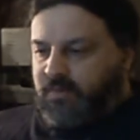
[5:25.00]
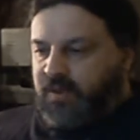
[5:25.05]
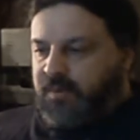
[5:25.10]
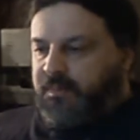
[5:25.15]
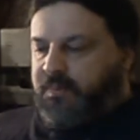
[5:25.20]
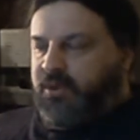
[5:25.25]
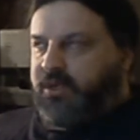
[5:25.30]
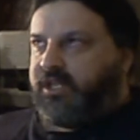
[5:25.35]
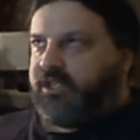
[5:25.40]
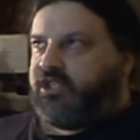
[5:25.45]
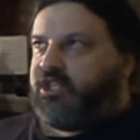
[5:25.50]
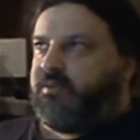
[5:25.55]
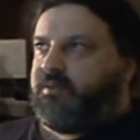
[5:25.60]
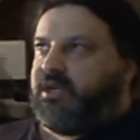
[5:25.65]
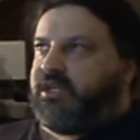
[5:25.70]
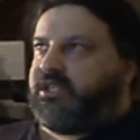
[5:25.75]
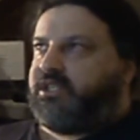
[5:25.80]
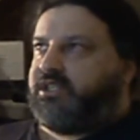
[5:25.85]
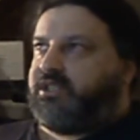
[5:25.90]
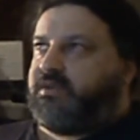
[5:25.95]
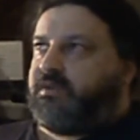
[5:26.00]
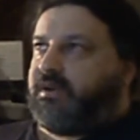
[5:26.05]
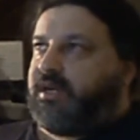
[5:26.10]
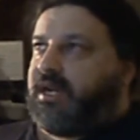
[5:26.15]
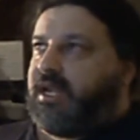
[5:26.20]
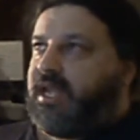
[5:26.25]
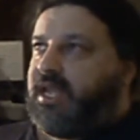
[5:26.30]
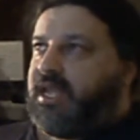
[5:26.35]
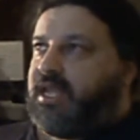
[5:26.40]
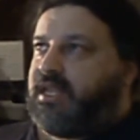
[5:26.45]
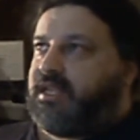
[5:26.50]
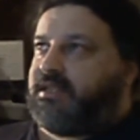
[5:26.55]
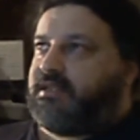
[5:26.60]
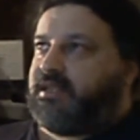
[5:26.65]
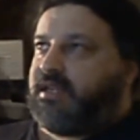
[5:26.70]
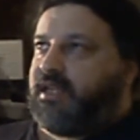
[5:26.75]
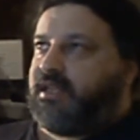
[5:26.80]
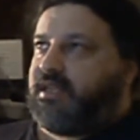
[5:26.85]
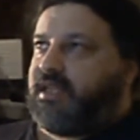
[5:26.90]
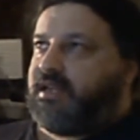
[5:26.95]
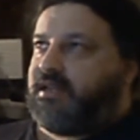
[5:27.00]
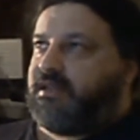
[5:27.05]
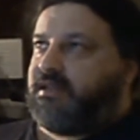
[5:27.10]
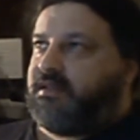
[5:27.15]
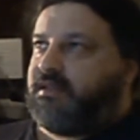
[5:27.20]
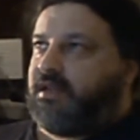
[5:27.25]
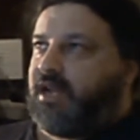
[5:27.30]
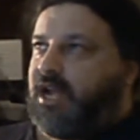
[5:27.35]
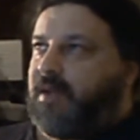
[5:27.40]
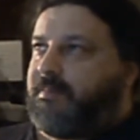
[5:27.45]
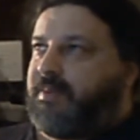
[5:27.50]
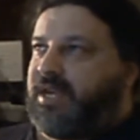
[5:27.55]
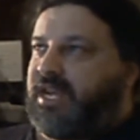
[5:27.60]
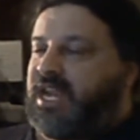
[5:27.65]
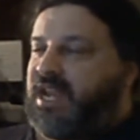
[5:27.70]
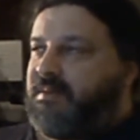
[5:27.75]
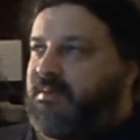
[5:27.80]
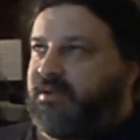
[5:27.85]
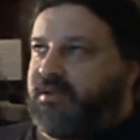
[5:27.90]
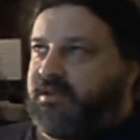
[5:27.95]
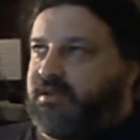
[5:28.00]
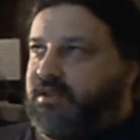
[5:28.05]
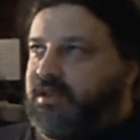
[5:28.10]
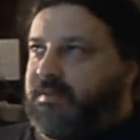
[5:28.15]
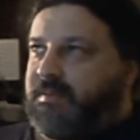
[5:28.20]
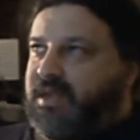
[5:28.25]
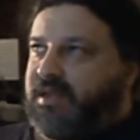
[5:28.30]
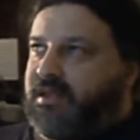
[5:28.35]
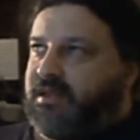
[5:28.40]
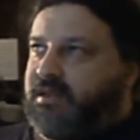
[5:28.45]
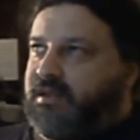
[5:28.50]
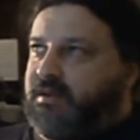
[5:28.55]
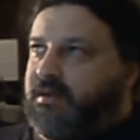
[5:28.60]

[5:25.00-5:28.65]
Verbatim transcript: putting too much into her hands and then not being able to do that. I mean,